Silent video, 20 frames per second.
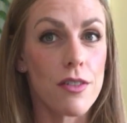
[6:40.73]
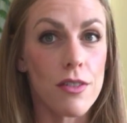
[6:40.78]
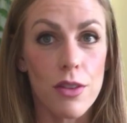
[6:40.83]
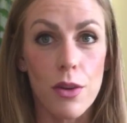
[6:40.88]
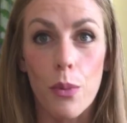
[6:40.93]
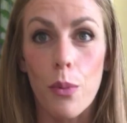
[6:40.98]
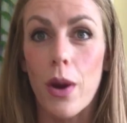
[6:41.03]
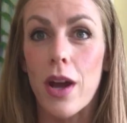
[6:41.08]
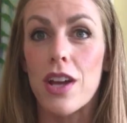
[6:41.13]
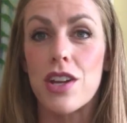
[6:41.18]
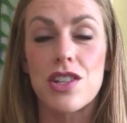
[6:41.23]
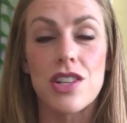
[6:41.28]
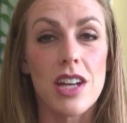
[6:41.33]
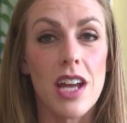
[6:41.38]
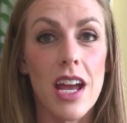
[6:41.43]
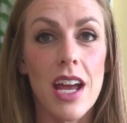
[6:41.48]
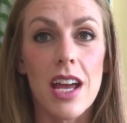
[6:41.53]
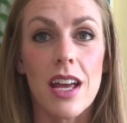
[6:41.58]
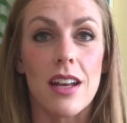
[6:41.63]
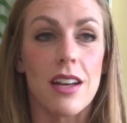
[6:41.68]
the way she
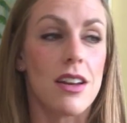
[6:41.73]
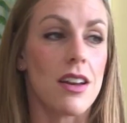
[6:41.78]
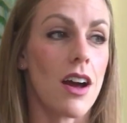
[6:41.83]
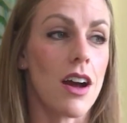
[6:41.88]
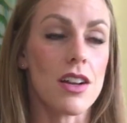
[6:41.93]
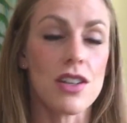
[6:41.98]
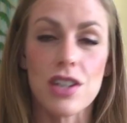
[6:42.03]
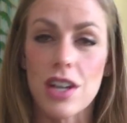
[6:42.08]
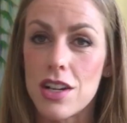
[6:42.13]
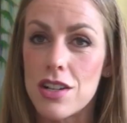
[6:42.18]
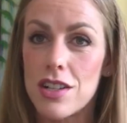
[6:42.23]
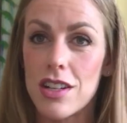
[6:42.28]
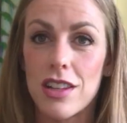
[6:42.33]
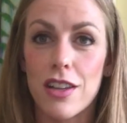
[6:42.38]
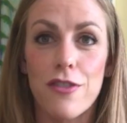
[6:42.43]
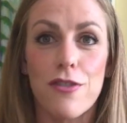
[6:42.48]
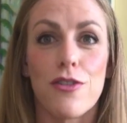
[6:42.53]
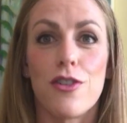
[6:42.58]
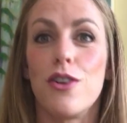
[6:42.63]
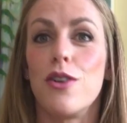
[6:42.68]
ate, not changing
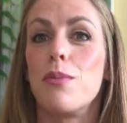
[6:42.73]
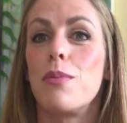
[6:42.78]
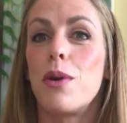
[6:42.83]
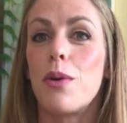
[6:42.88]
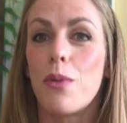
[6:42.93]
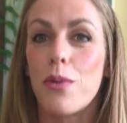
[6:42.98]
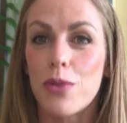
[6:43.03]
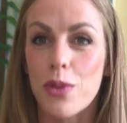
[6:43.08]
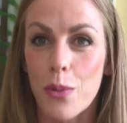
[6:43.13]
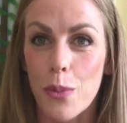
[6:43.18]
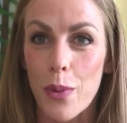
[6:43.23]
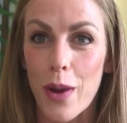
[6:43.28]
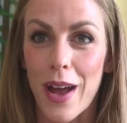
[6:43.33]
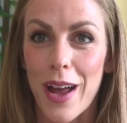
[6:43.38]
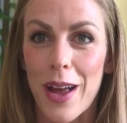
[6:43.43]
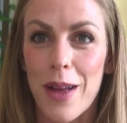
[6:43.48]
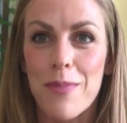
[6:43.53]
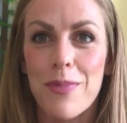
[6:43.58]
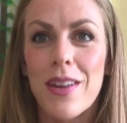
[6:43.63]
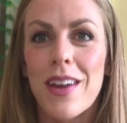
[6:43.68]
the food, but the way.